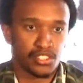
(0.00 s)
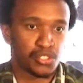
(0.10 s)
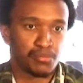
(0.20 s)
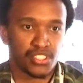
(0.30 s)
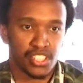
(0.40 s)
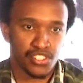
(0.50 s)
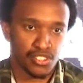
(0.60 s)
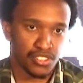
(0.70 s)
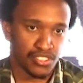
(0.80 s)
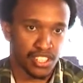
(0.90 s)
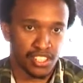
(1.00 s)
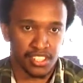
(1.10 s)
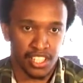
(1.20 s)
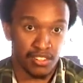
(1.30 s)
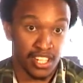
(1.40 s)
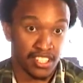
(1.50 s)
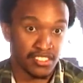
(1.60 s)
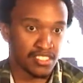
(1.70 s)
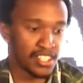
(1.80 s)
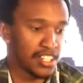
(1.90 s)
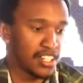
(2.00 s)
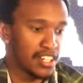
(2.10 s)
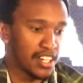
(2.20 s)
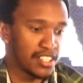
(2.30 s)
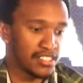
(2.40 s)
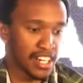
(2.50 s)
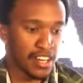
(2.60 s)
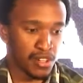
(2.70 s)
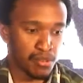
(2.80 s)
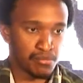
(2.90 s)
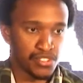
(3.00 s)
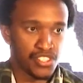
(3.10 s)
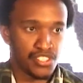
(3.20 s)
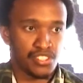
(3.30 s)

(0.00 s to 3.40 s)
tube stations and railway lines as random